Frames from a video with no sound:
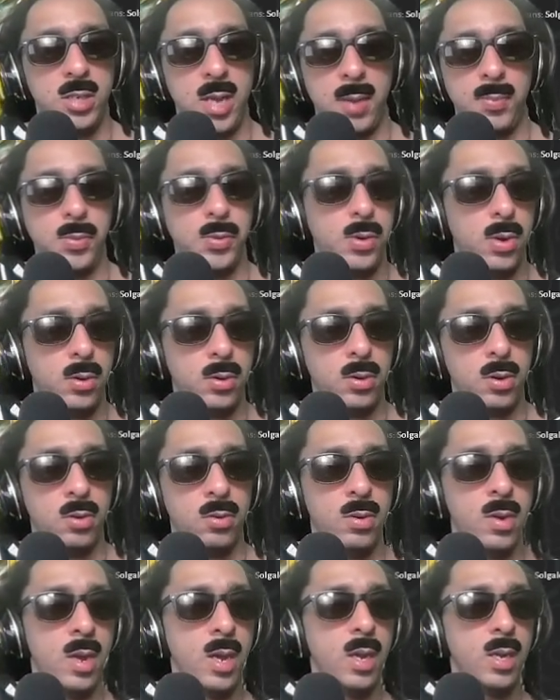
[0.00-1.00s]
Tapu
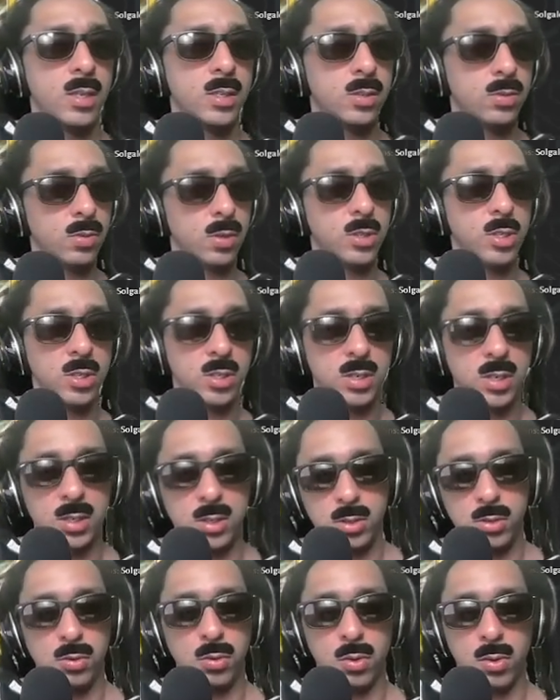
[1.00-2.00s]
Koko switches
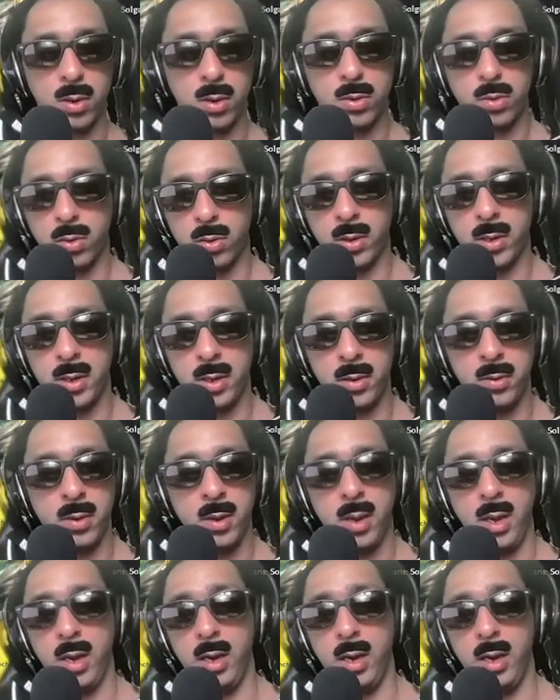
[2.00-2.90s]
into Oricorio,